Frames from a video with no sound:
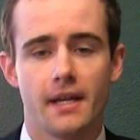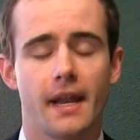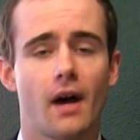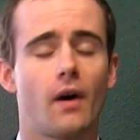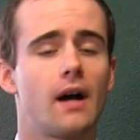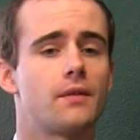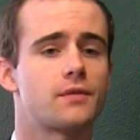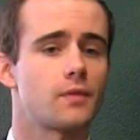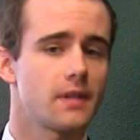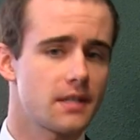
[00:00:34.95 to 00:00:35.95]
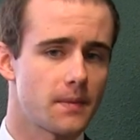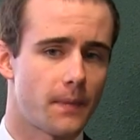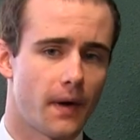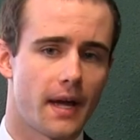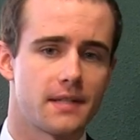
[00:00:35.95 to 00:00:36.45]
Now, I was really
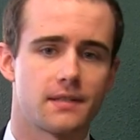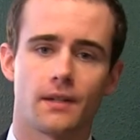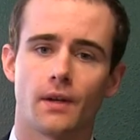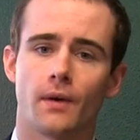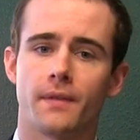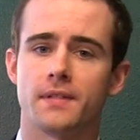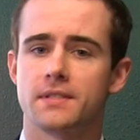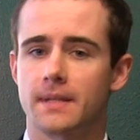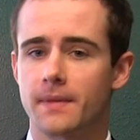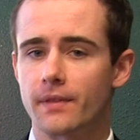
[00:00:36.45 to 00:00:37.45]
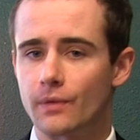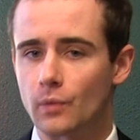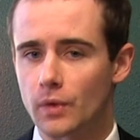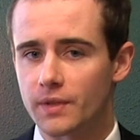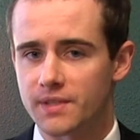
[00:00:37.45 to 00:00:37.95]
surprised to know that some of the
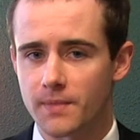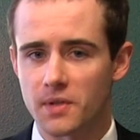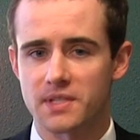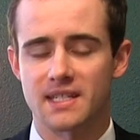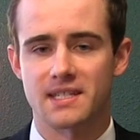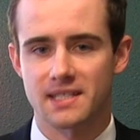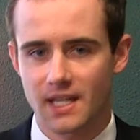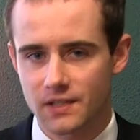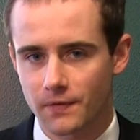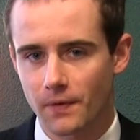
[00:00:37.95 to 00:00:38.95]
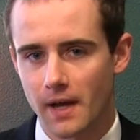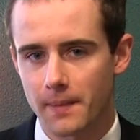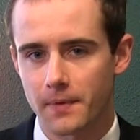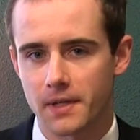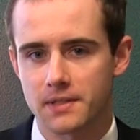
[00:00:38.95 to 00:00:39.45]
world's most successful
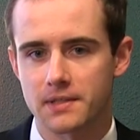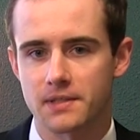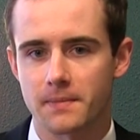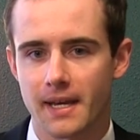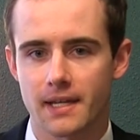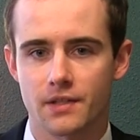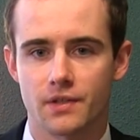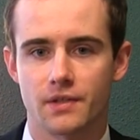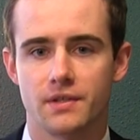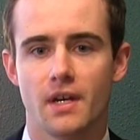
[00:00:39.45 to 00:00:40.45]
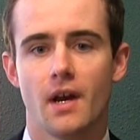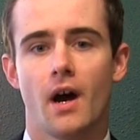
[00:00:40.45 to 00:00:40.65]
operations managers